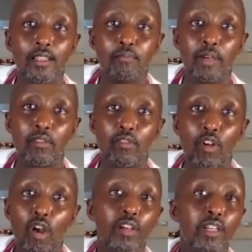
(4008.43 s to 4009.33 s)
but
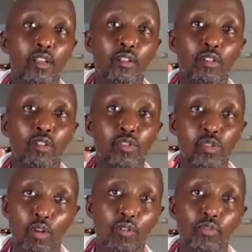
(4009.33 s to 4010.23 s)
calling it
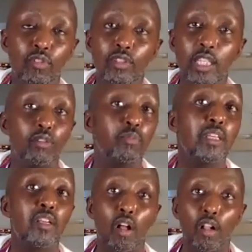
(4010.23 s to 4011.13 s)
soul food, it will
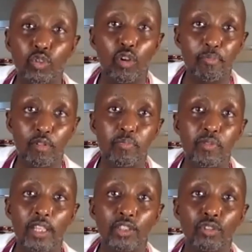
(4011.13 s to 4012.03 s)
be cultural
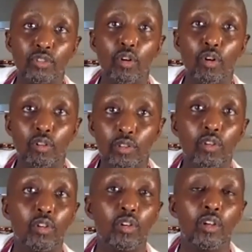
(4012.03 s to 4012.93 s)
appropriation,
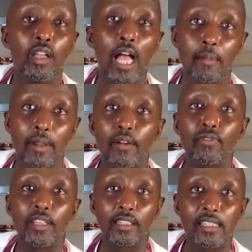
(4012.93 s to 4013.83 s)
although I'm an
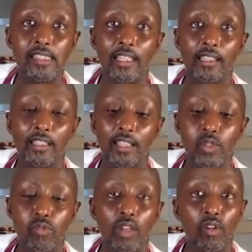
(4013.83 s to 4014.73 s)
African descendant
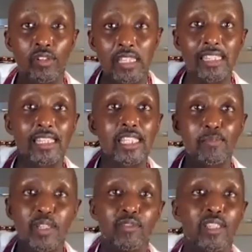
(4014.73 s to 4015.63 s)
as well, because that's the
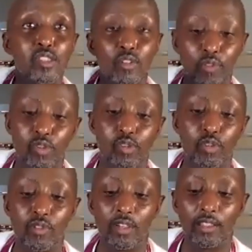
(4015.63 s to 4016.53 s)
experience of those
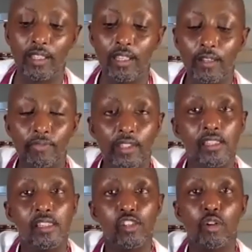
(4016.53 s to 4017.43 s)
community.
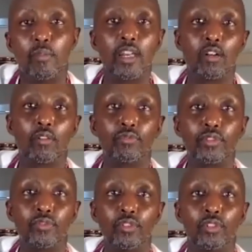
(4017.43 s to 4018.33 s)
This is nomadic
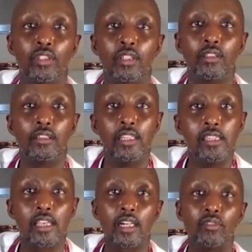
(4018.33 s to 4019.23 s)
comfort food.
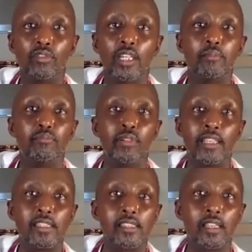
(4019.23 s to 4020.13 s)
This kind of really
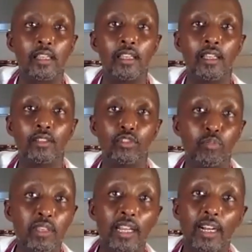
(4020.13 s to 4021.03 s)
brings uh, to
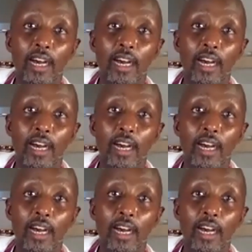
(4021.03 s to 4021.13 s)
me at